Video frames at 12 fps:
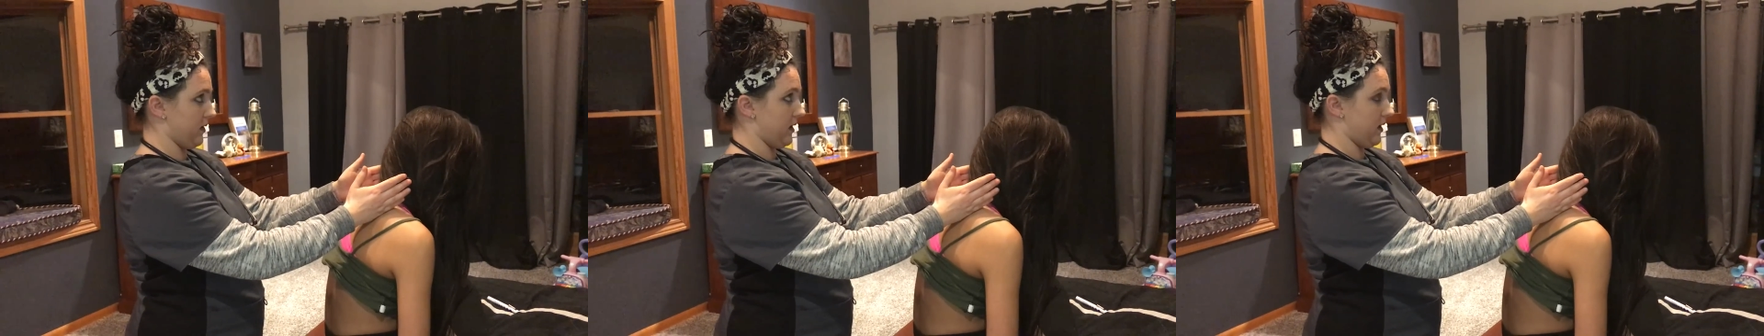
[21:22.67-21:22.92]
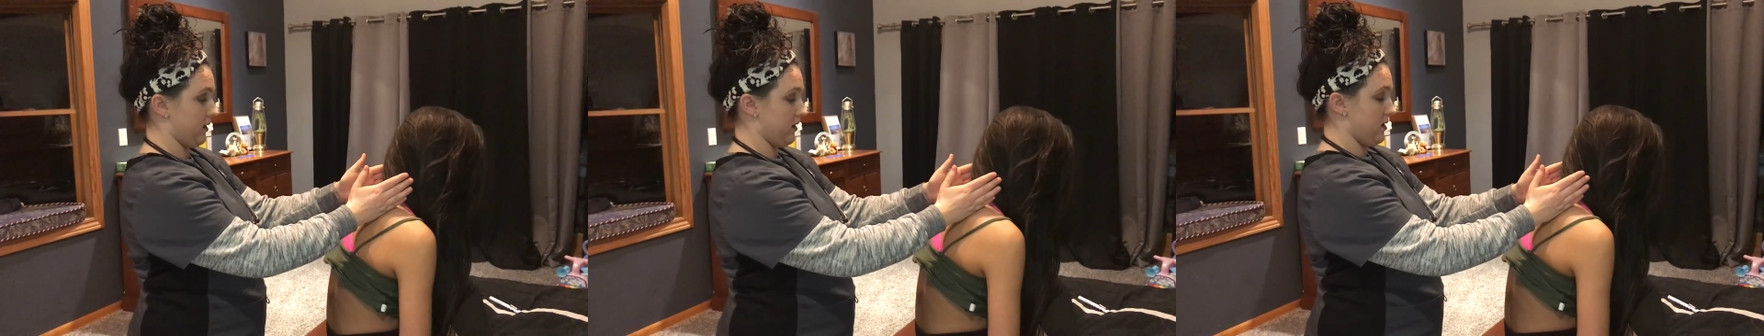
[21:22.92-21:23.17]

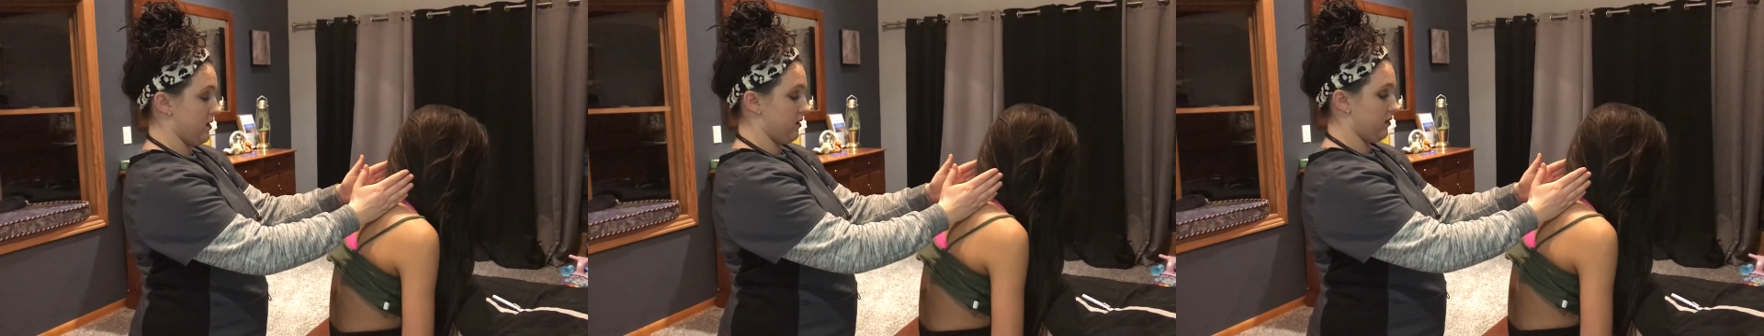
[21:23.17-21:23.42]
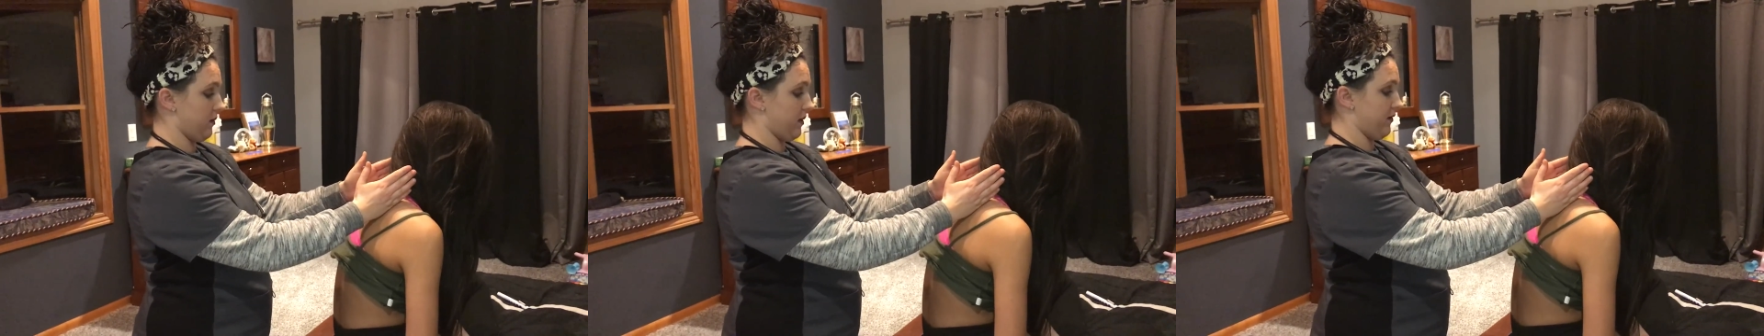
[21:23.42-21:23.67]
yeah.
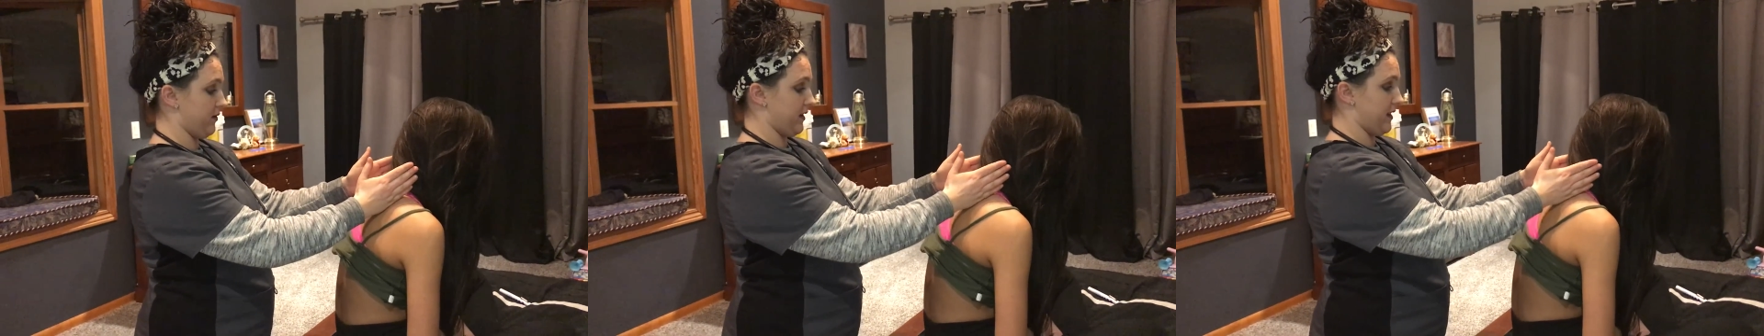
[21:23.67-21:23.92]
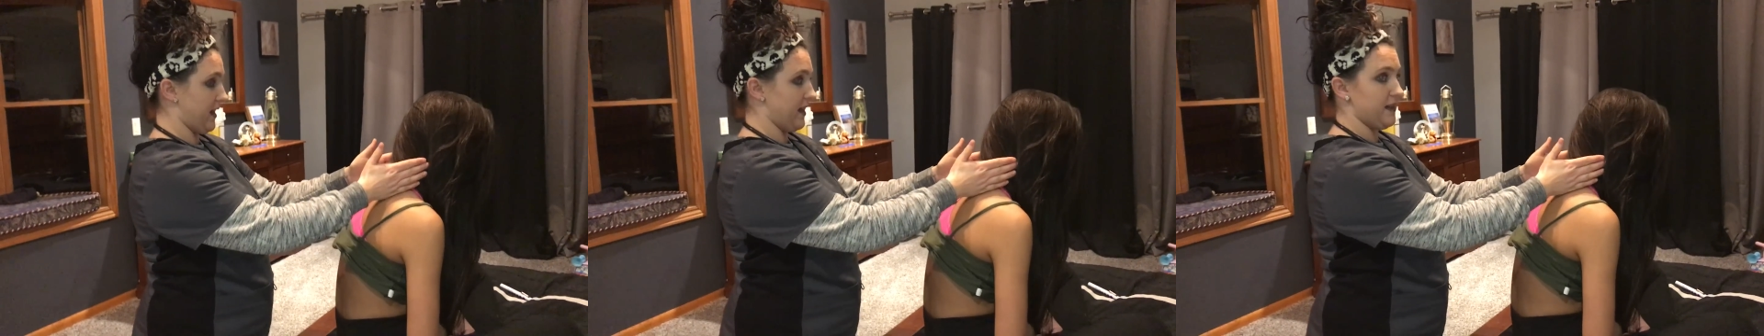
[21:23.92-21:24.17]
So I'm gonna have you
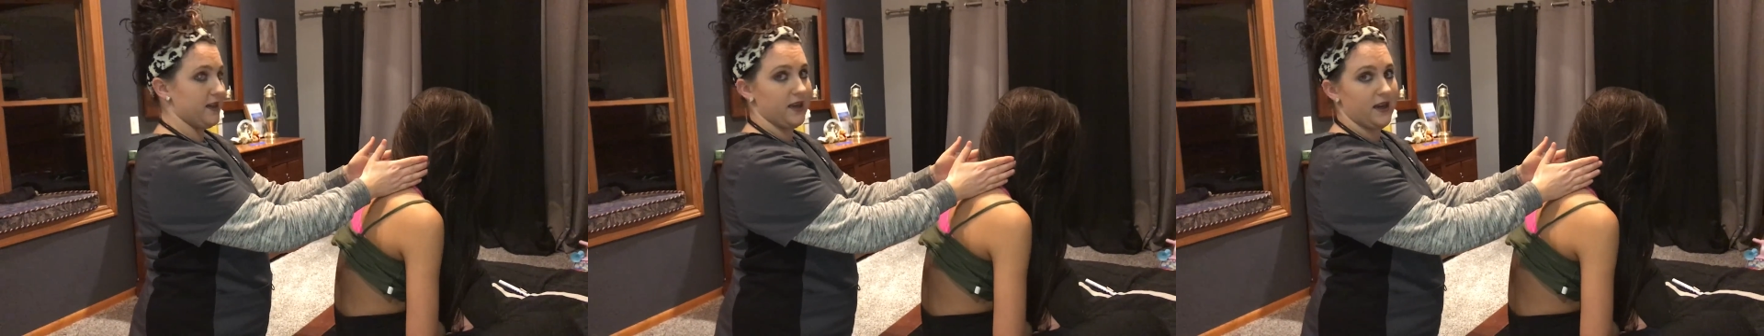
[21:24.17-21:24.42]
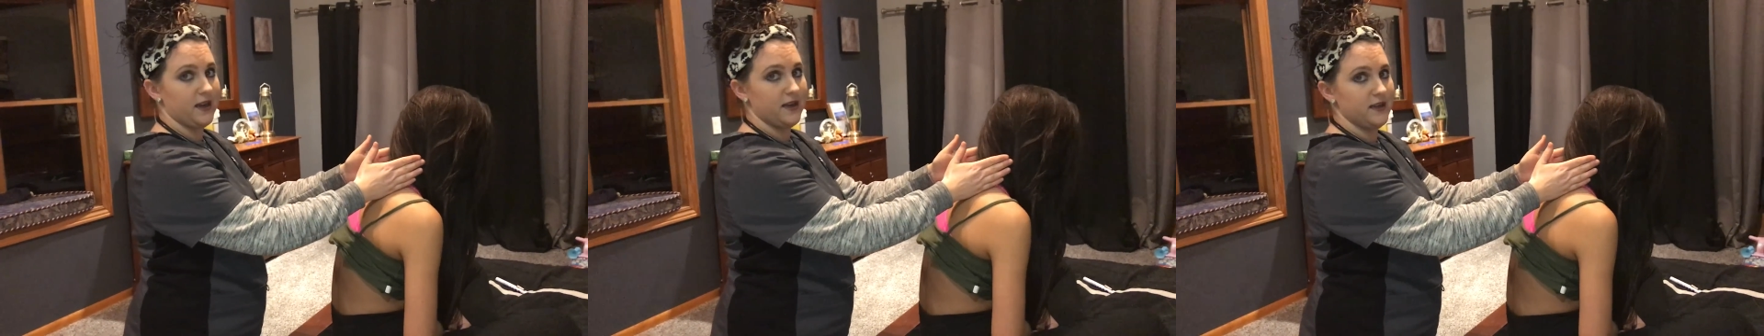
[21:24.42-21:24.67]
say
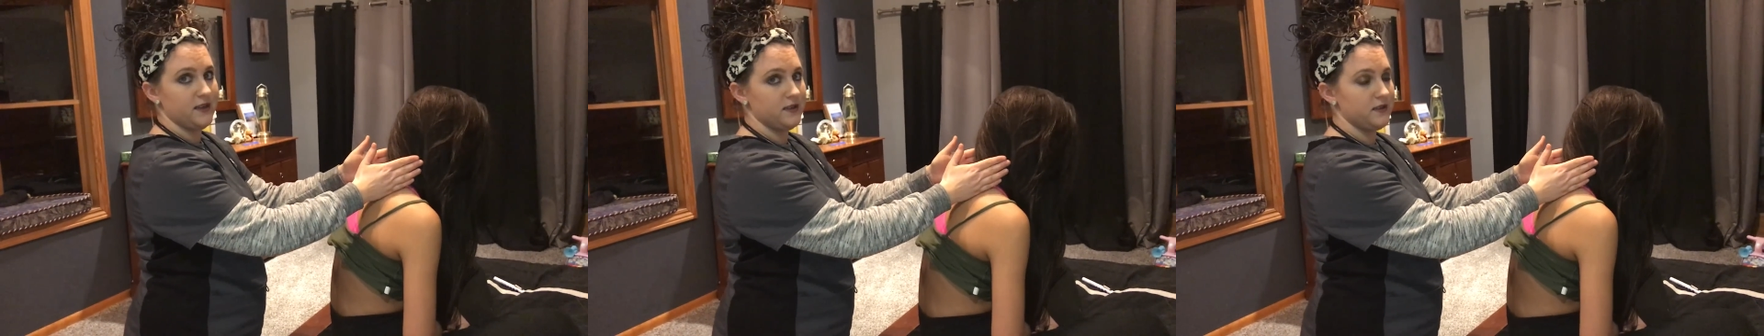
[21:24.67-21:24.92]
99.